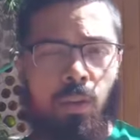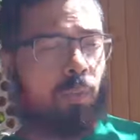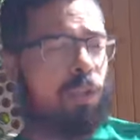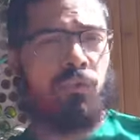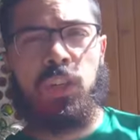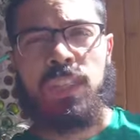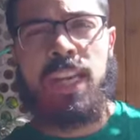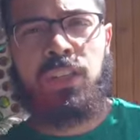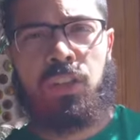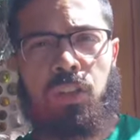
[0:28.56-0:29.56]
When you first
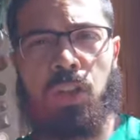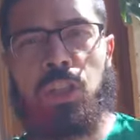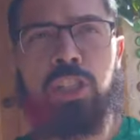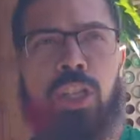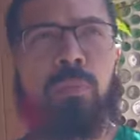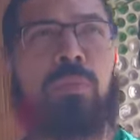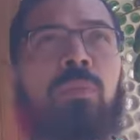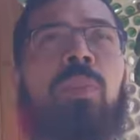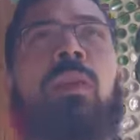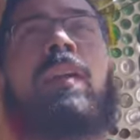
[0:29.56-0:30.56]
enter the Earthship,
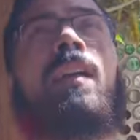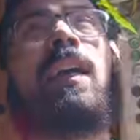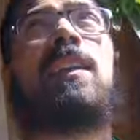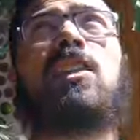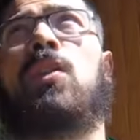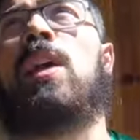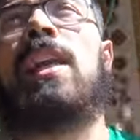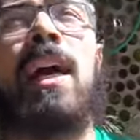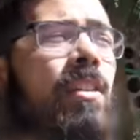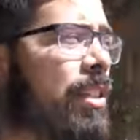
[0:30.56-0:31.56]
you got this greenhouse